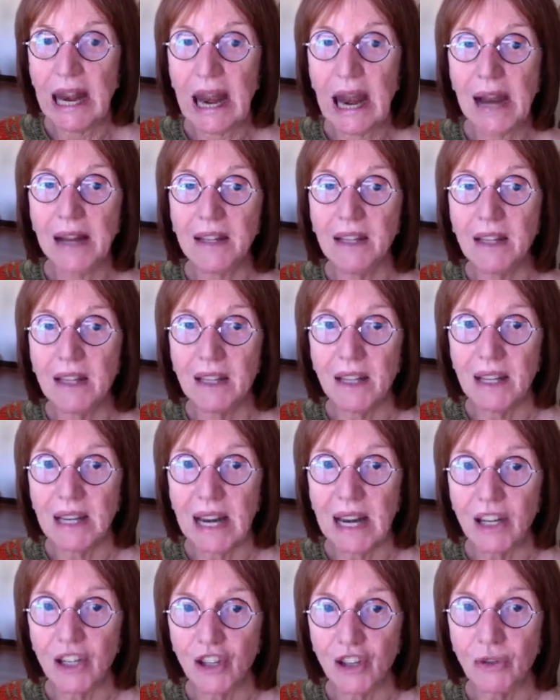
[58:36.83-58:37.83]
and then the
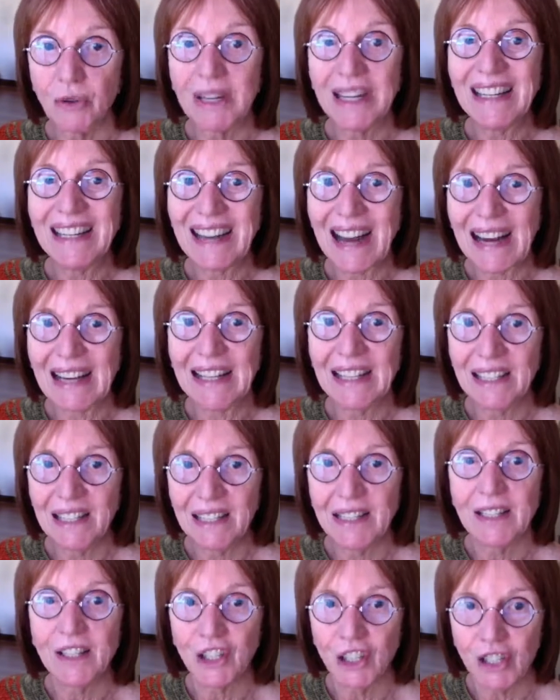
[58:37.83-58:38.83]
next 3, 90
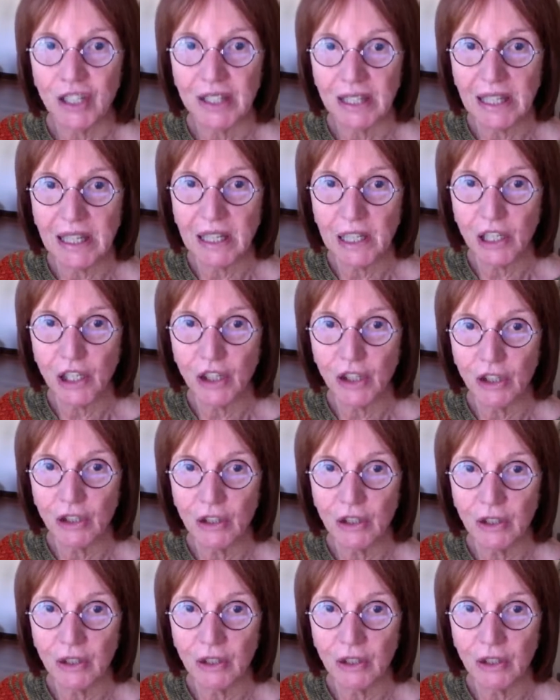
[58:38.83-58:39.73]
stitches each.